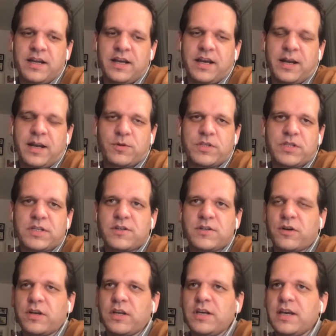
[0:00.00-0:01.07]
And I was just
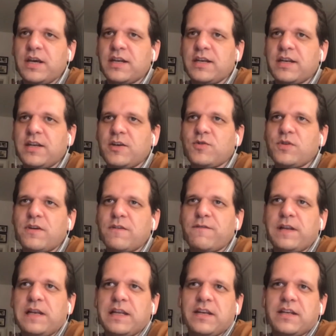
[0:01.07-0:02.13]
talking the other day to an
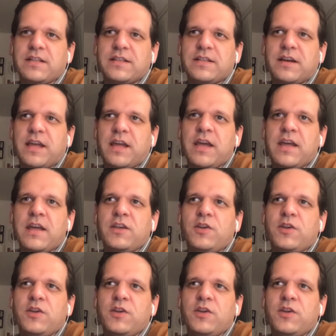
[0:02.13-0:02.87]
affiliate and said, okay,